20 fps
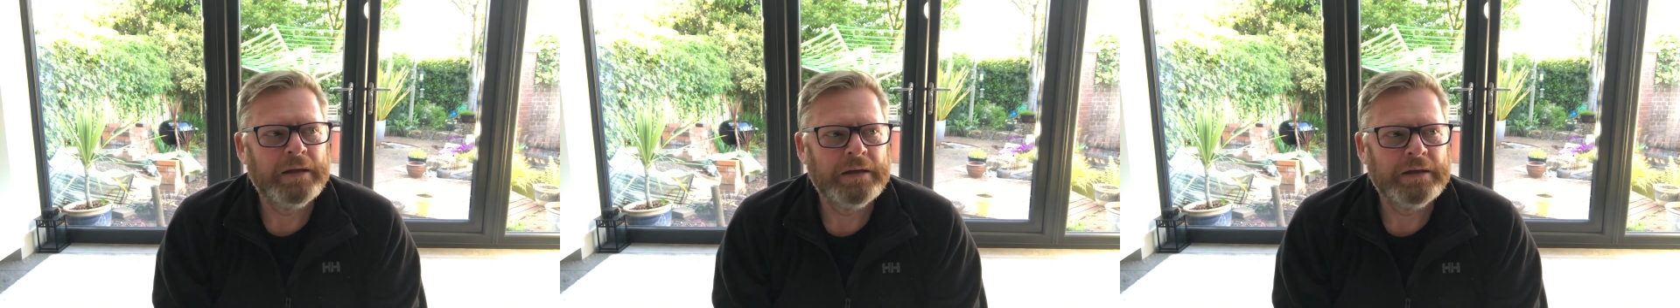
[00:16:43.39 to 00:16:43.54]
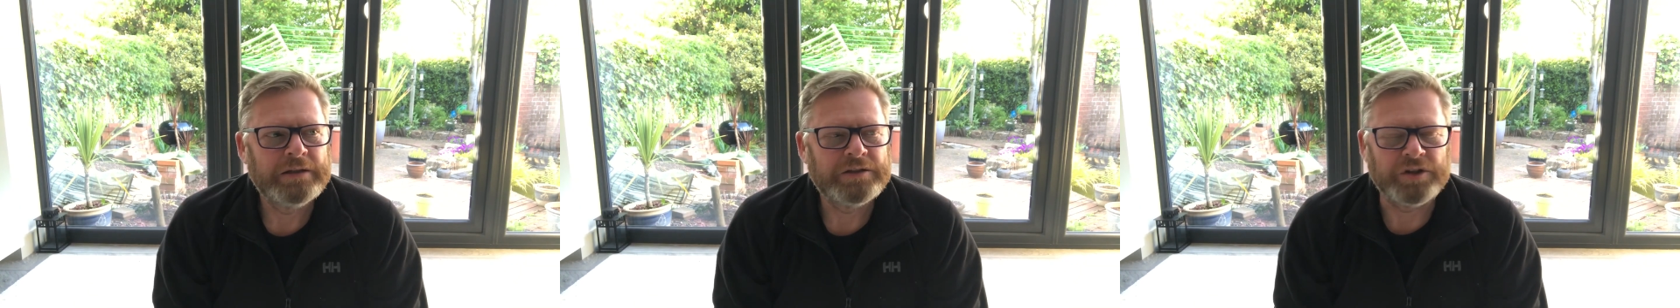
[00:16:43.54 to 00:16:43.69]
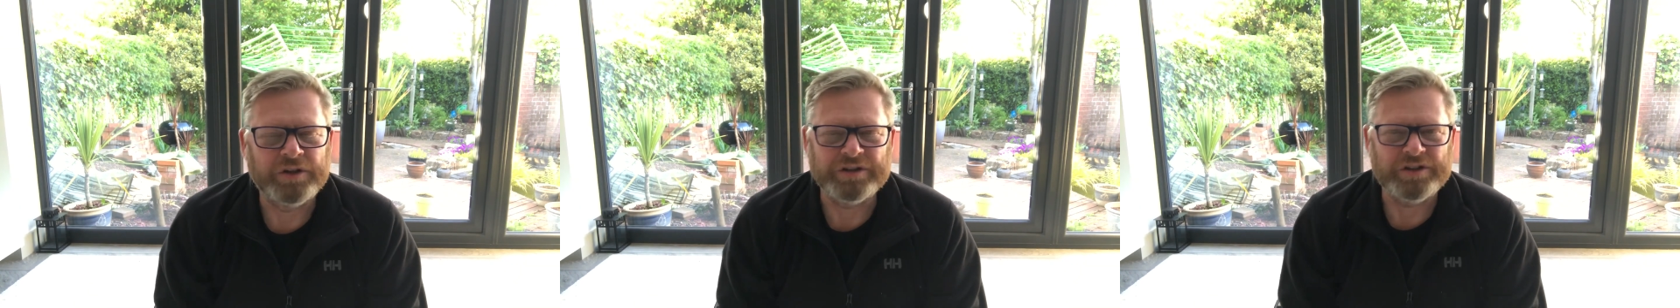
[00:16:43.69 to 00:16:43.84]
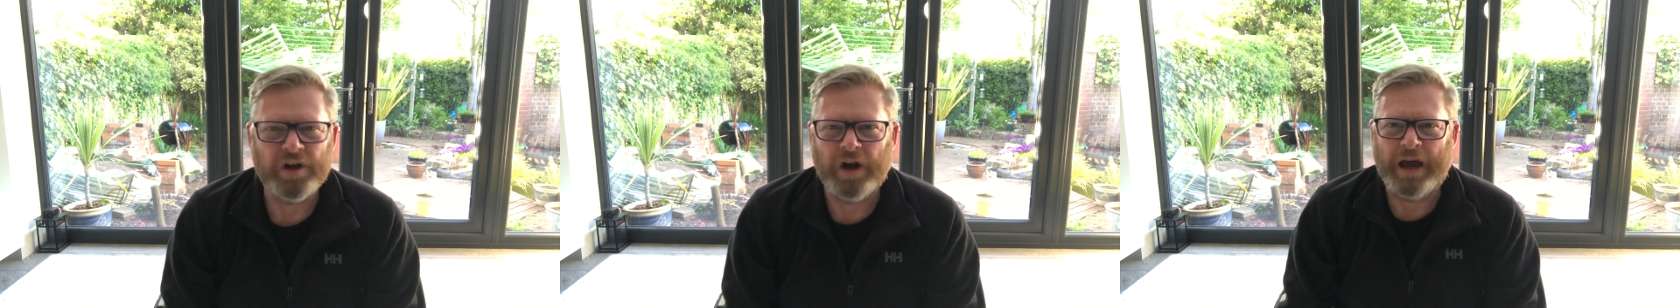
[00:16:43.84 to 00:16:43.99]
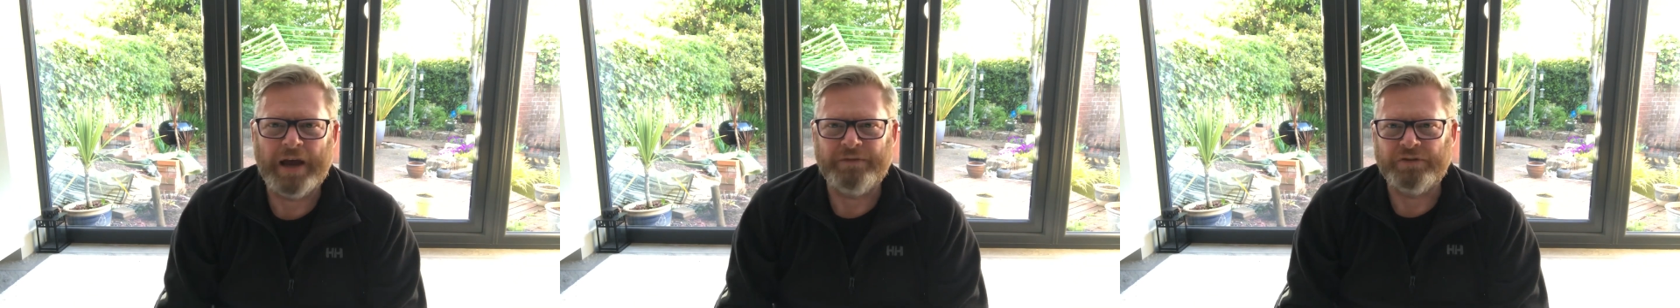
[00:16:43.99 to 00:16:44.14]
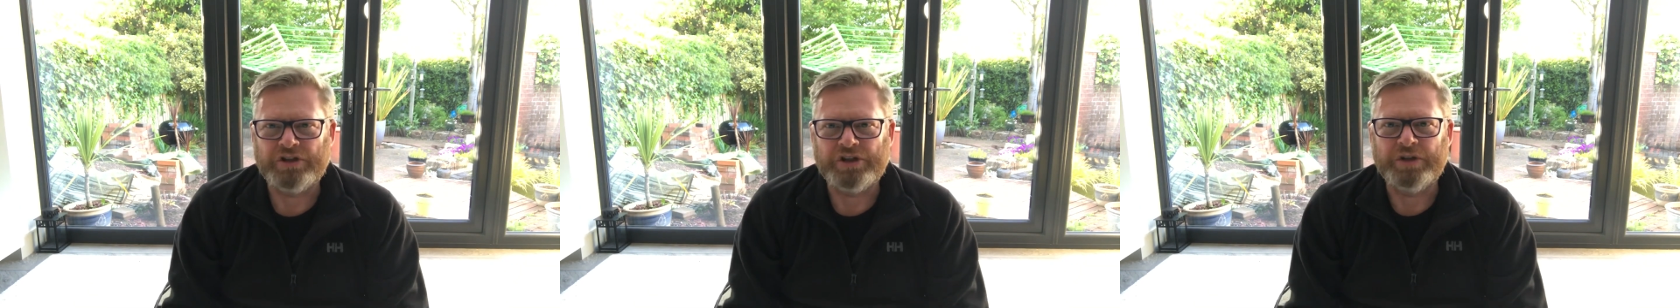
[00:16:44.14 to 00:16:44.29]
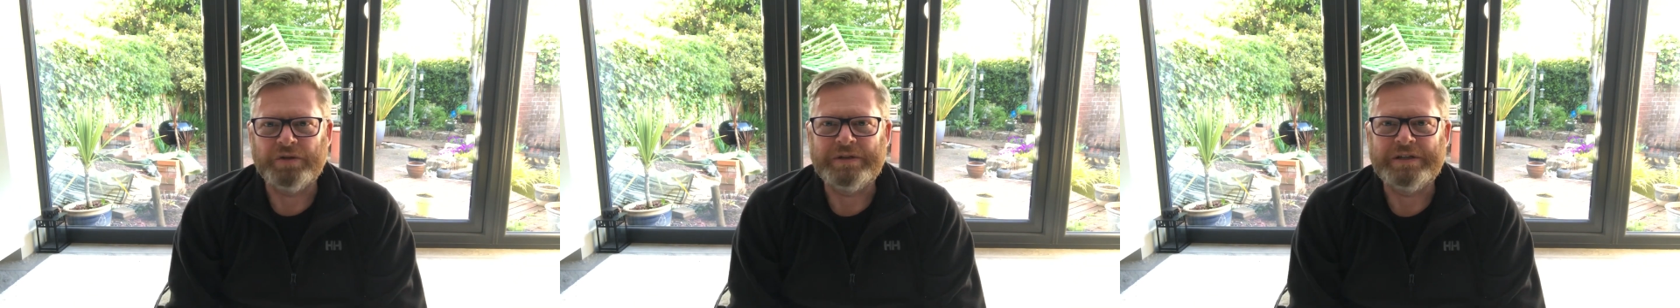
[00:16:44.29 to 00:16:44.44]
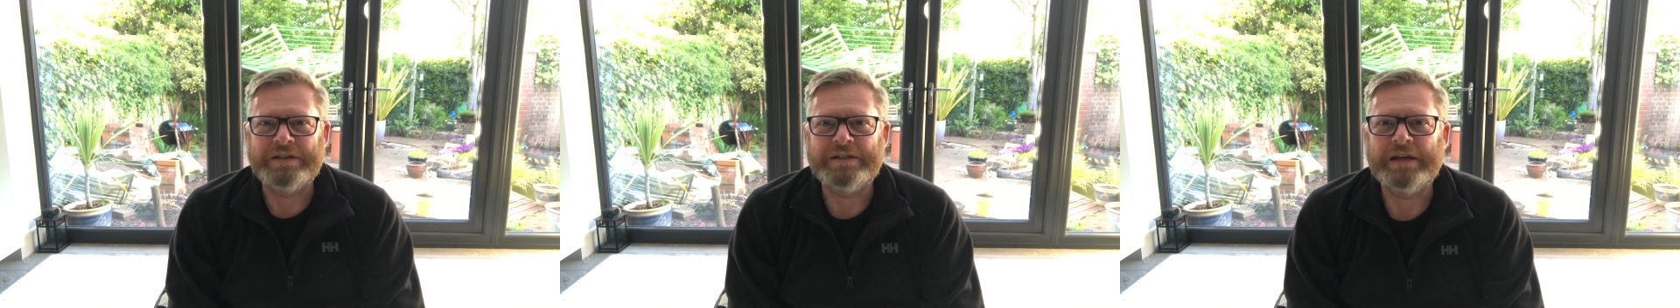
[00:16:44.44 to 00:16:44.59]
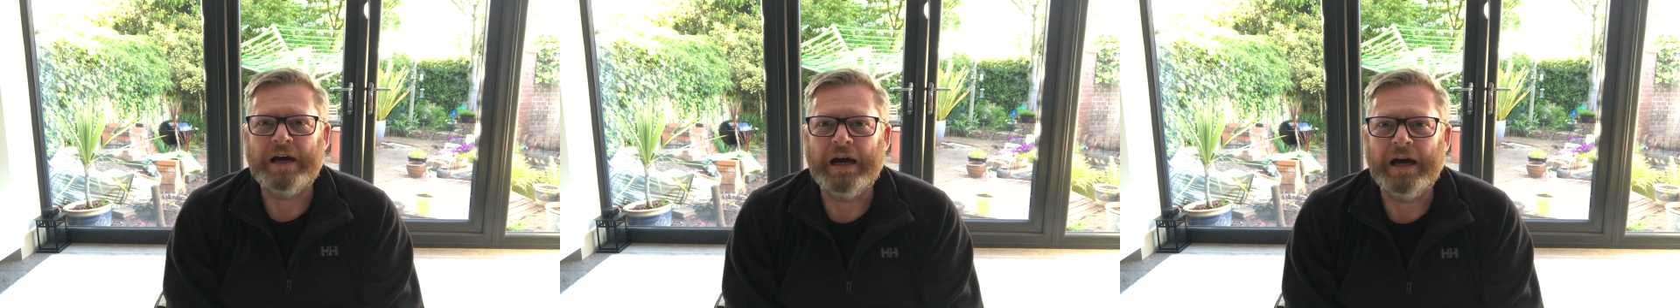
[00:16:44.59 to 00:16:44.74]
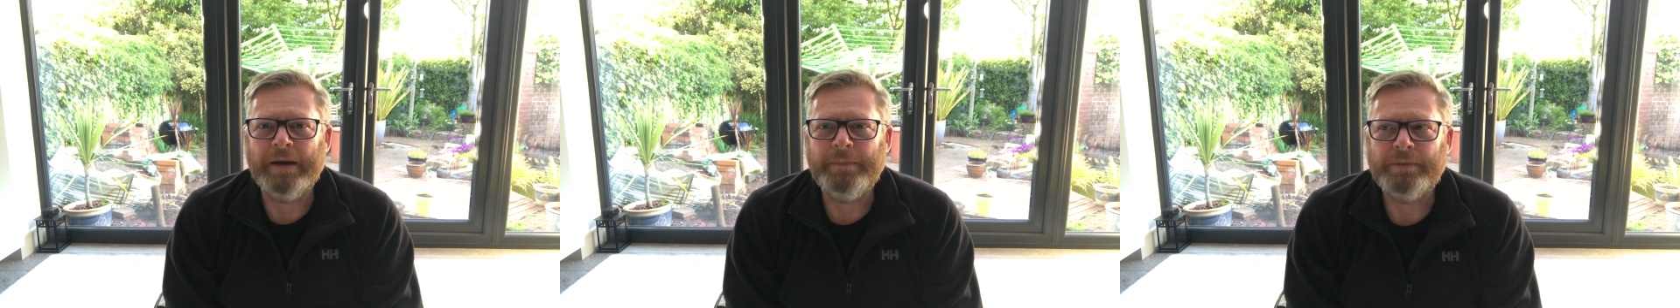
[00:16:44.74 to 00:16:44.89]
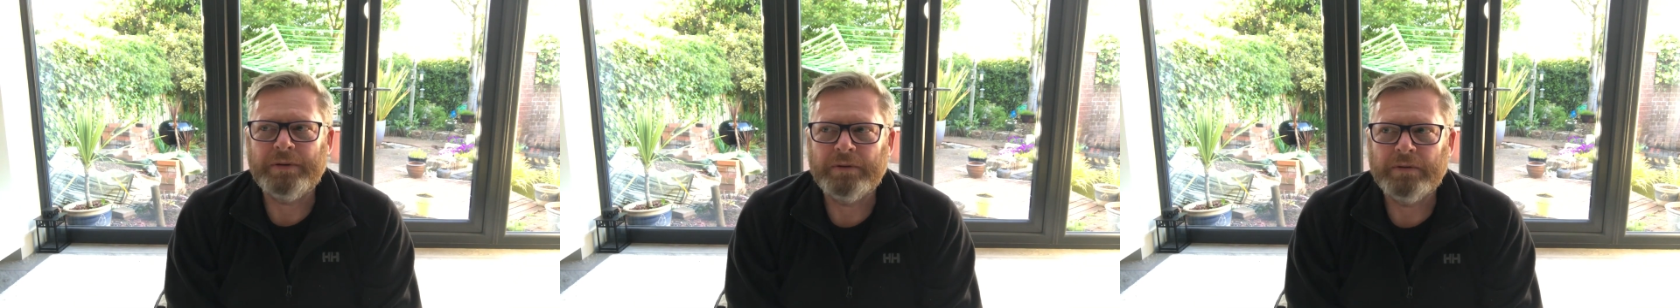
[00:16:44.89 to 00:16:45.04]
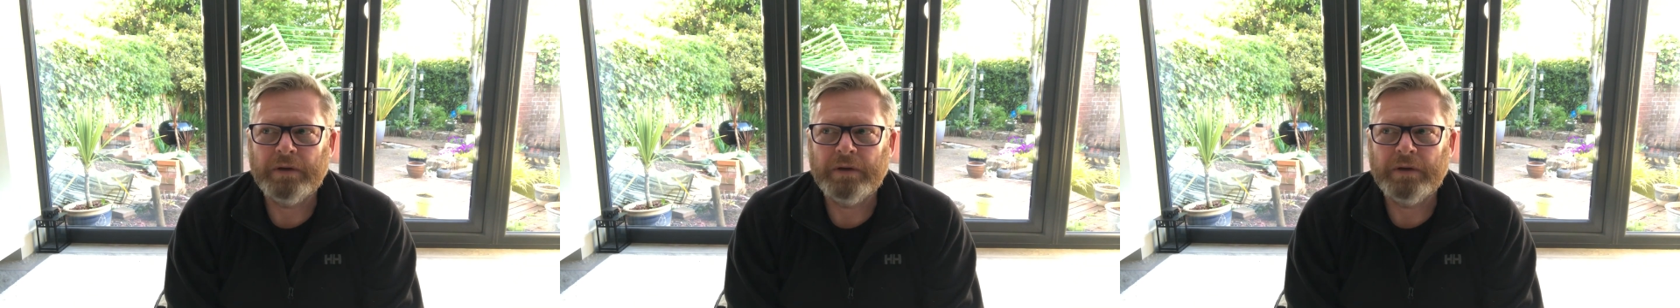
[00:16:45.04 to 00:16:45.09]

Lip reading: So it's not a heavy duty tarp.